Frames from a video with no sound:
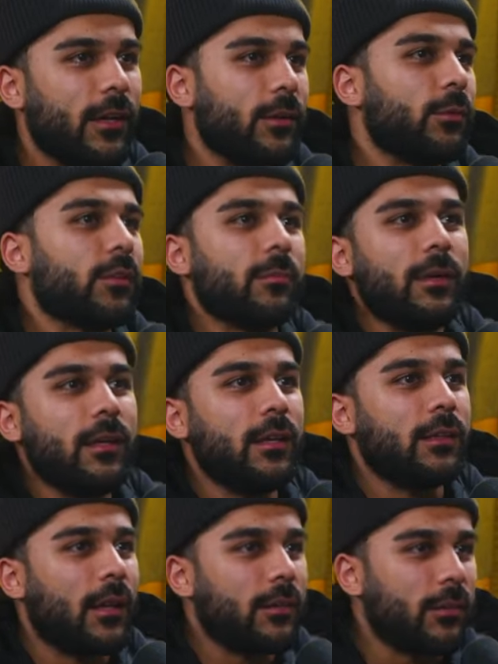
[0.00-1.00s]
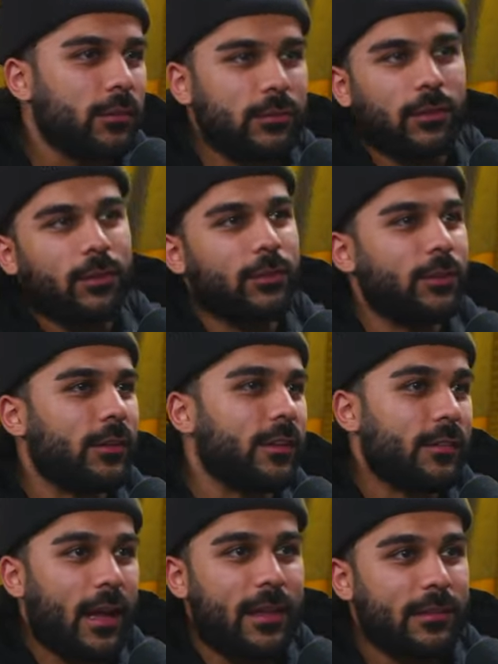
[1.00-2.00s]
It was me that told you
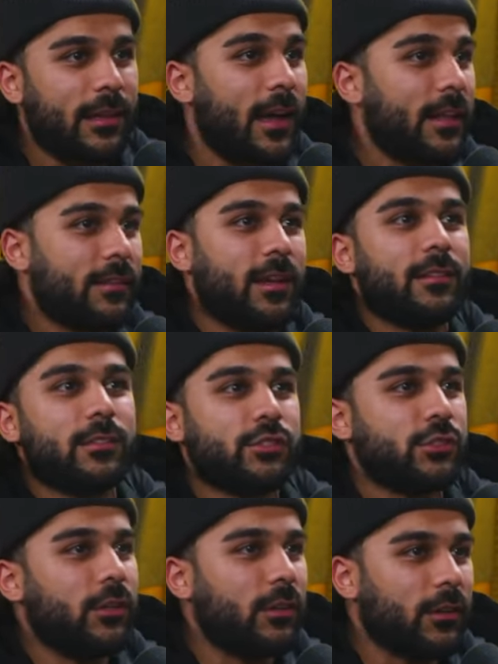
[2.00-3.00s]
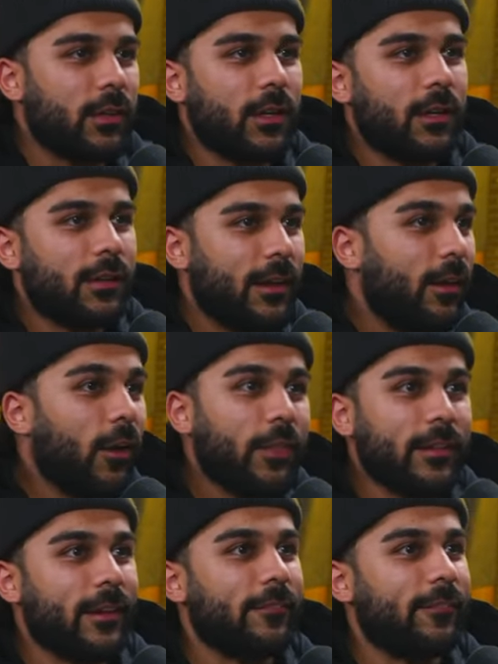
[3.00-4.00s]
this. I I say this joke. They all
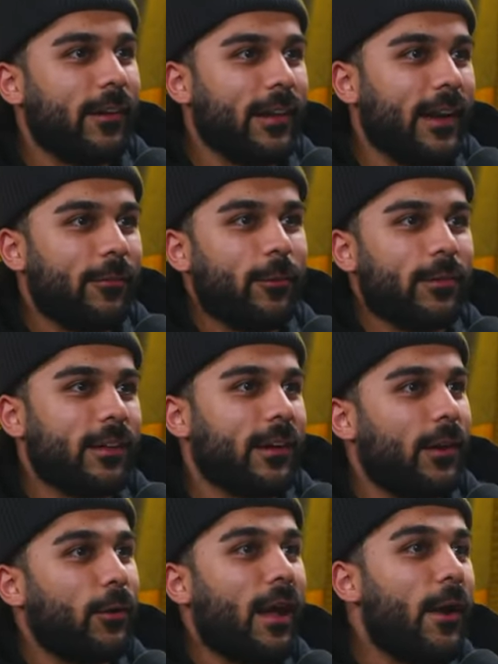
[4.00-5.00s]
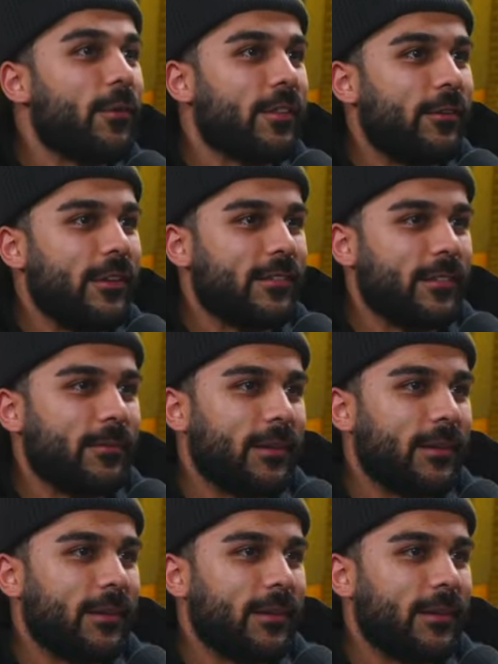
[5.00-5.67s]
think they're funny. Everyone's like, "Oh, all, I was the reason."